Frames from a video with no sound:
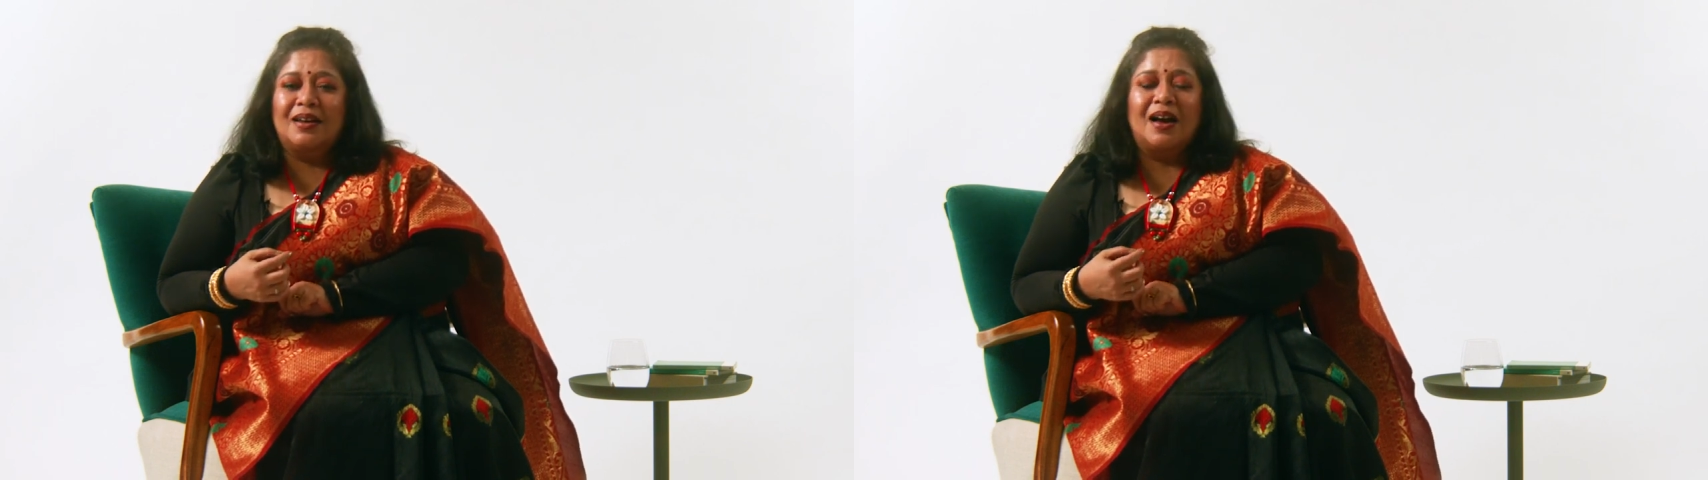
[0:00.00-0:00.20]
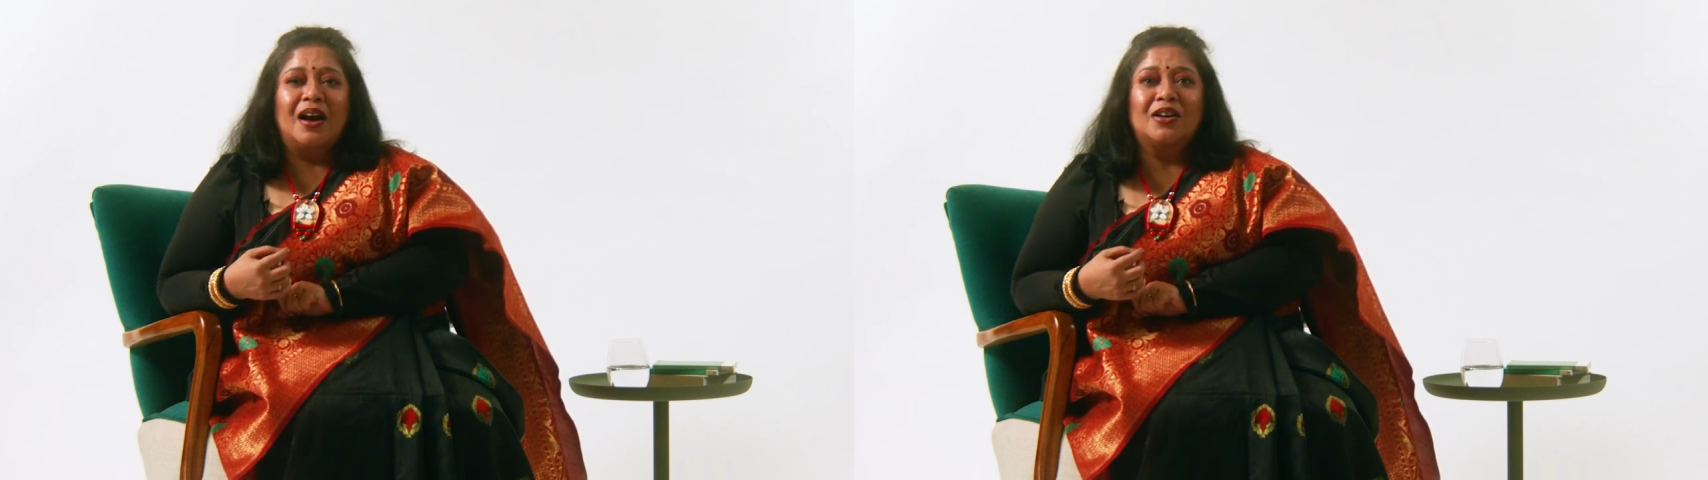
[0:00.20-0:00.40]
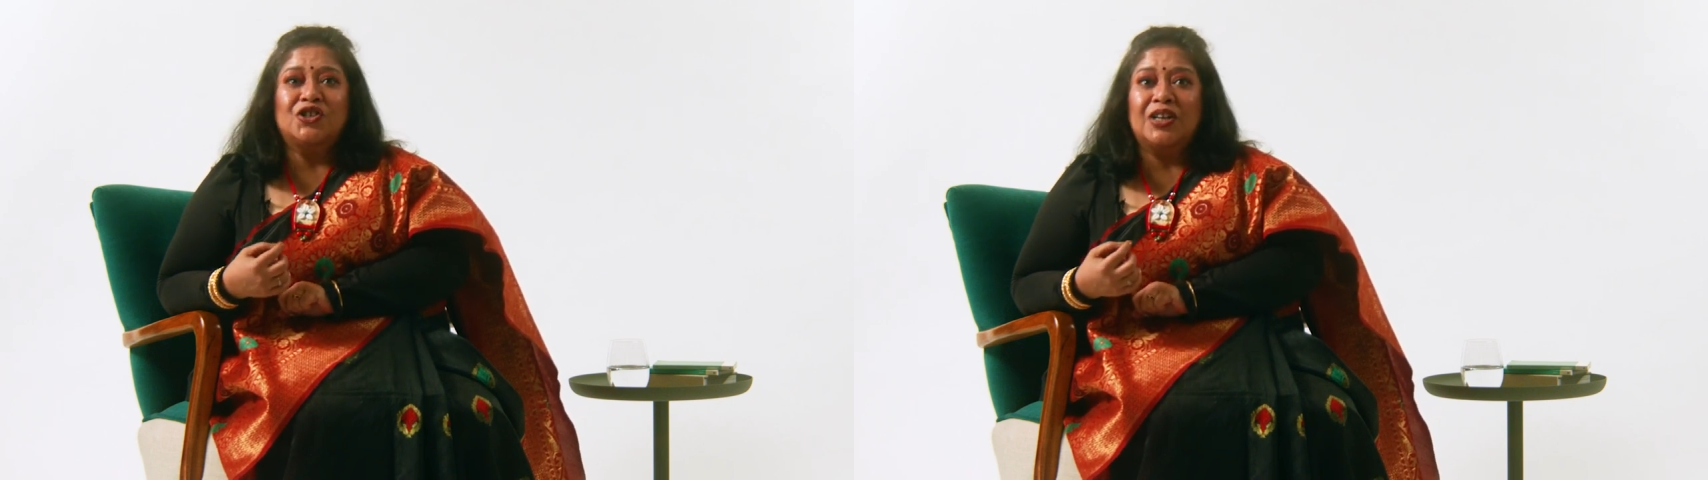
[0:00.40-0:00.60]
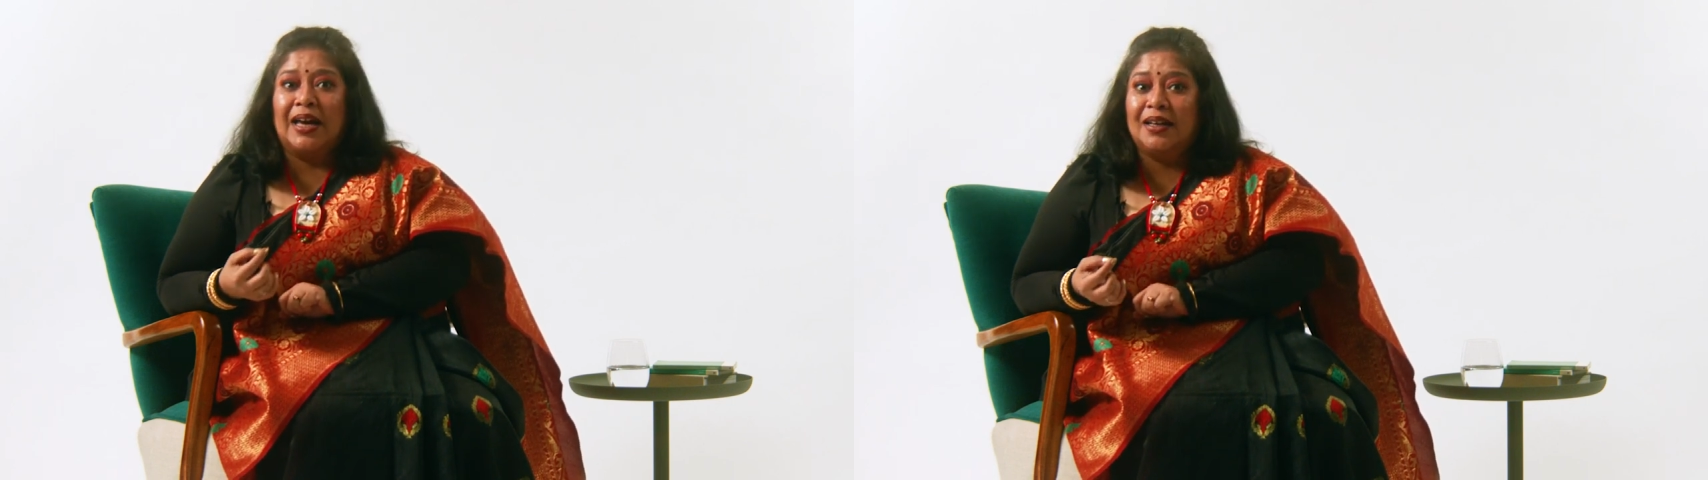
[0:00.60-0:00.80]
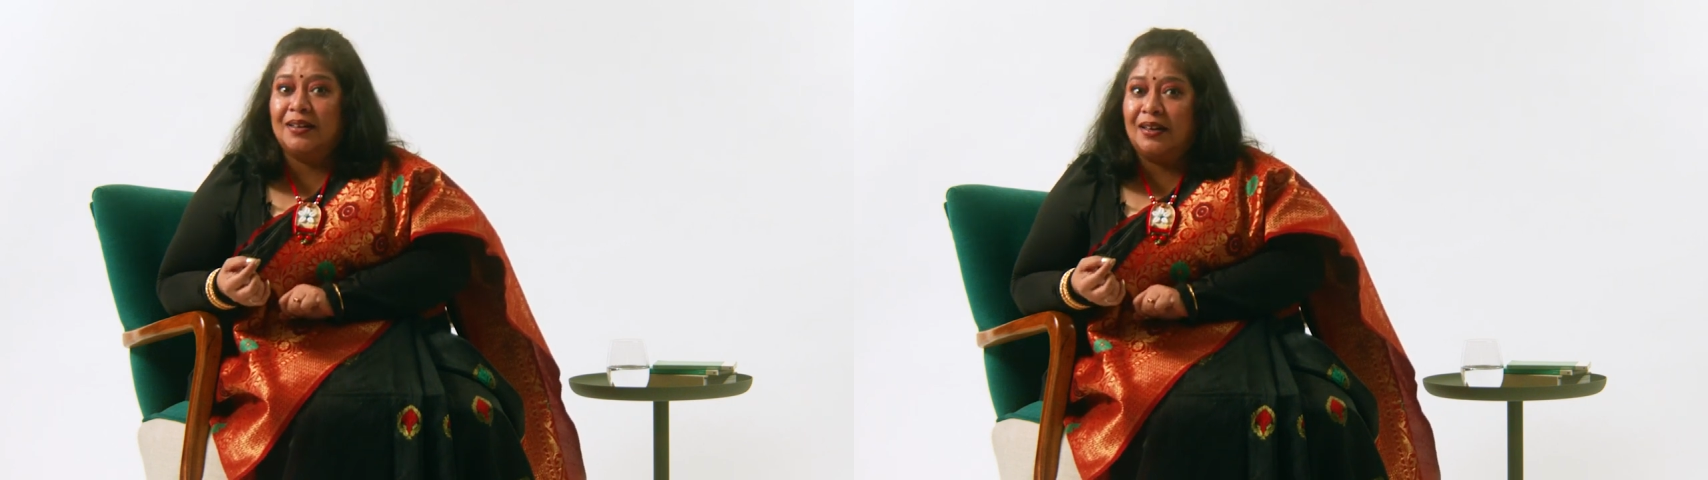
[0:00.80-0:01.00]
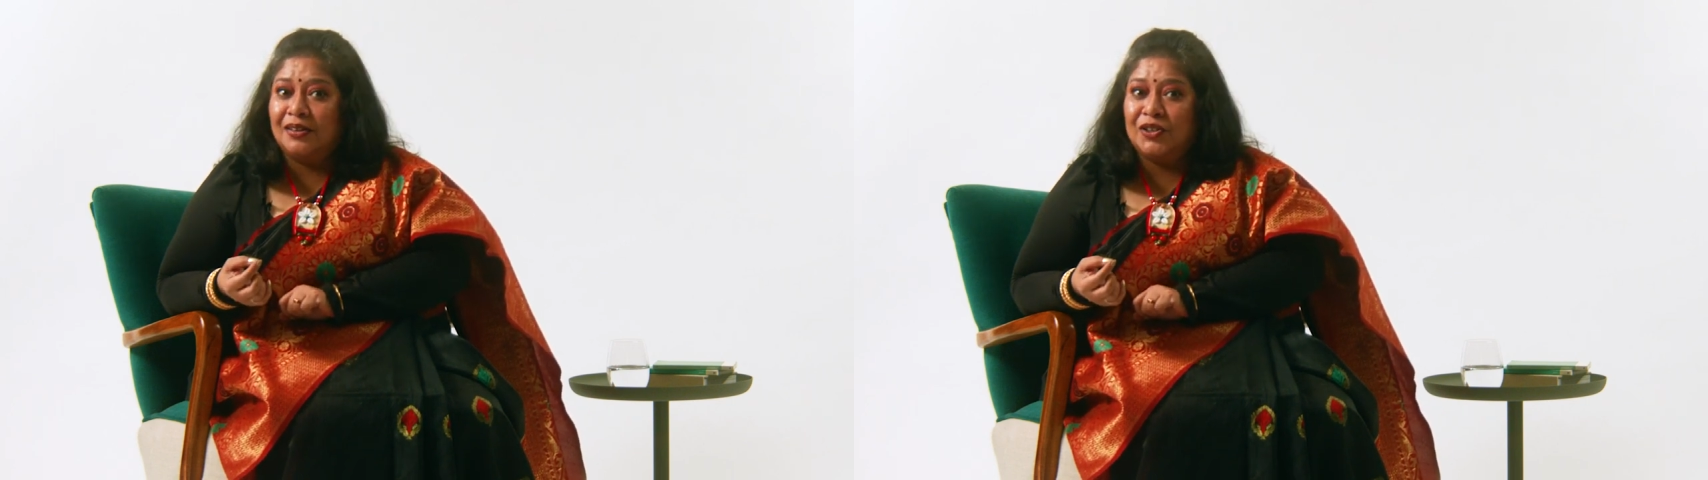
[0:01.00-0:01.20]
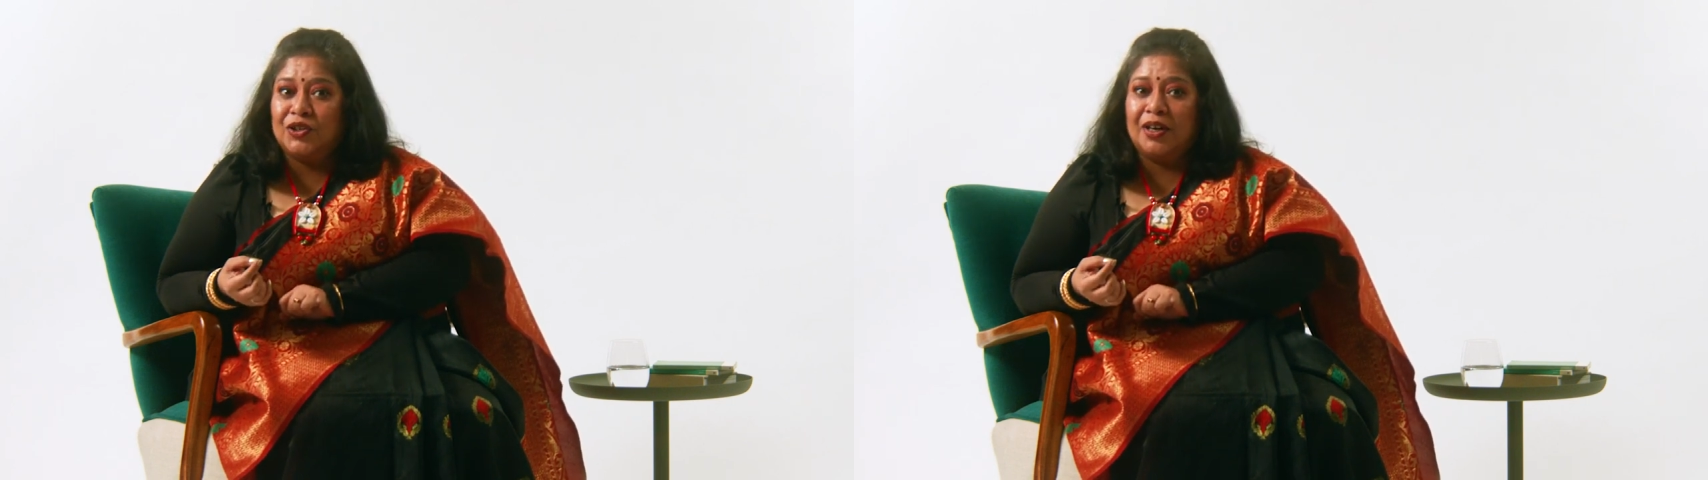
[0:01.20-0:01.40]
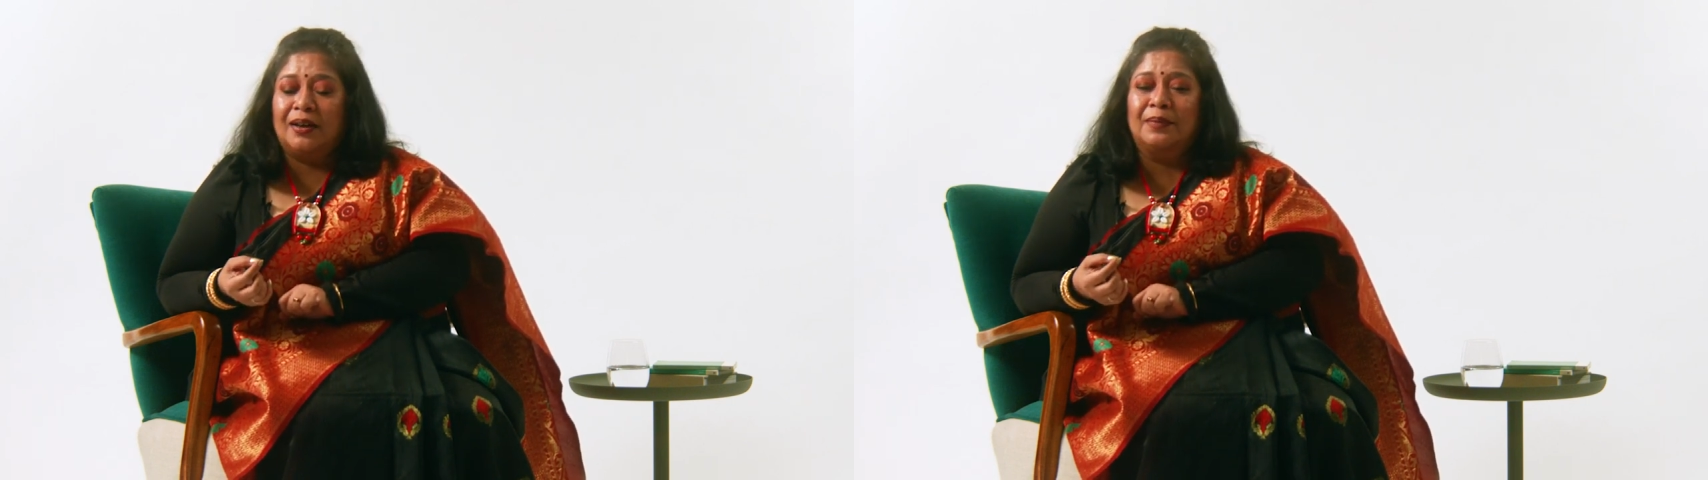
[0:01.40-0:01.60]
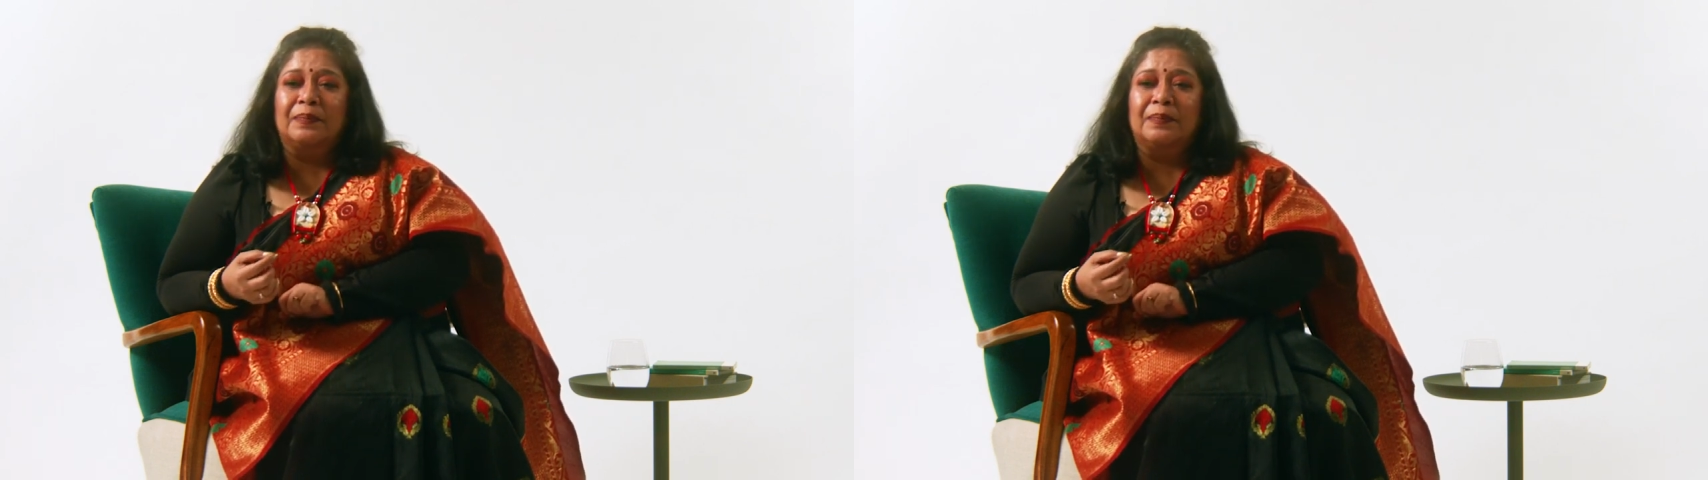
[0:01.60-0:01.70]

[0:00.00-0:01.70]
our shared culture,